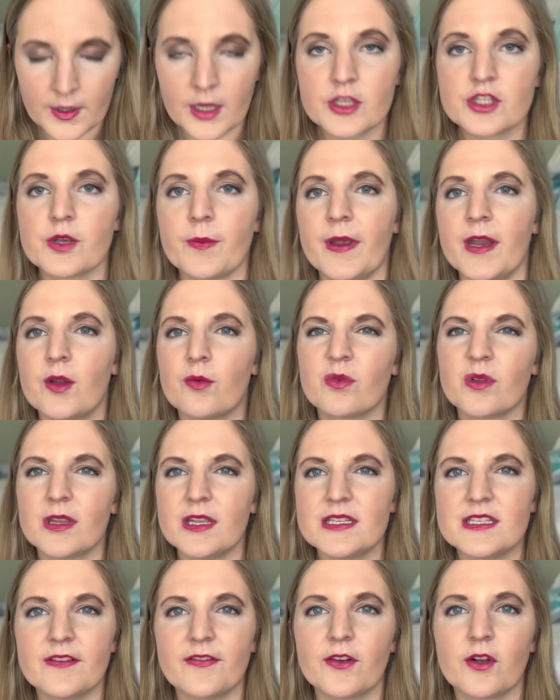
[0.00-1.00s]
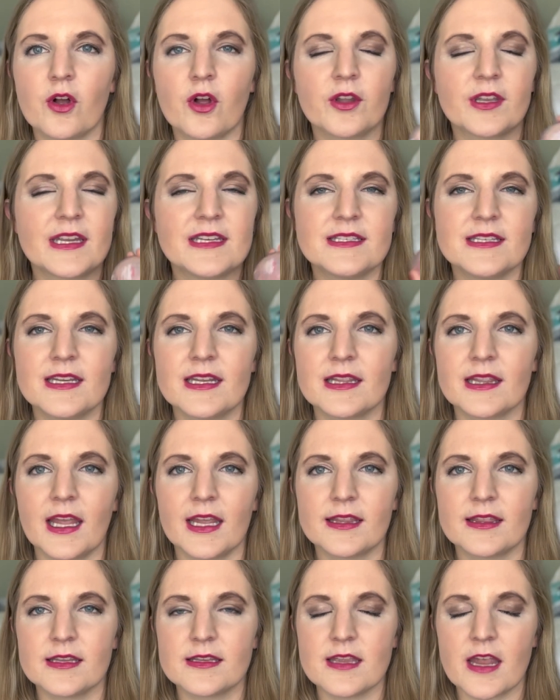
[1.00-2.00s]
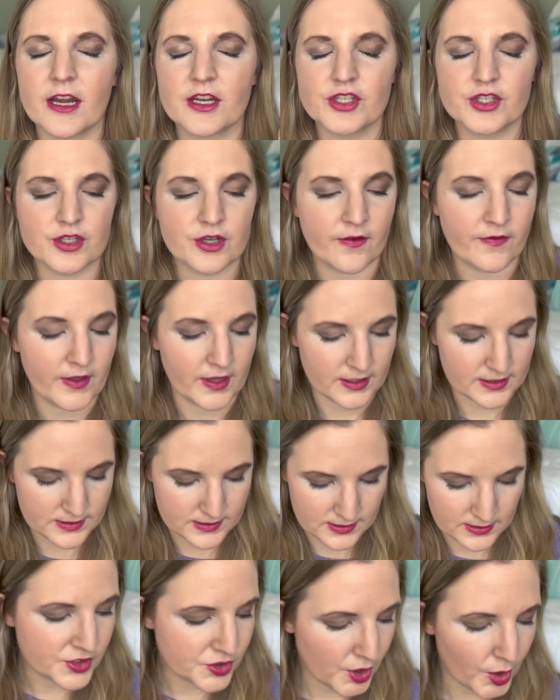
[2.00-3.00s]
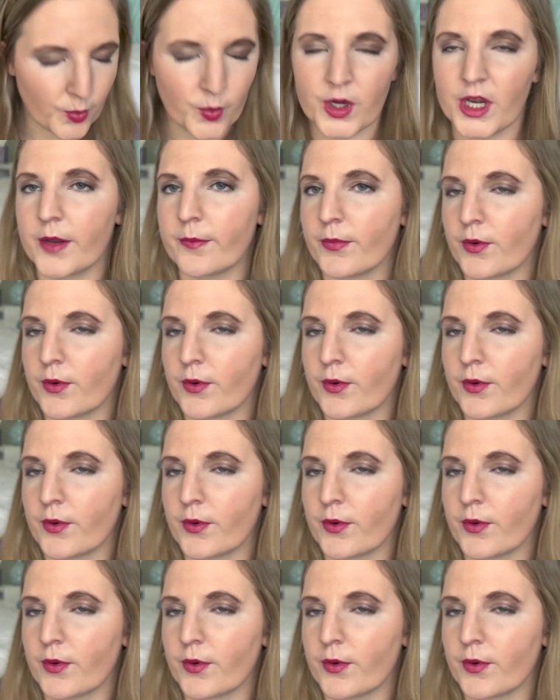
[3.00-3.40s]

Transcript: so it made it really difficult, and I didn't like the texture of this, so I wouldn't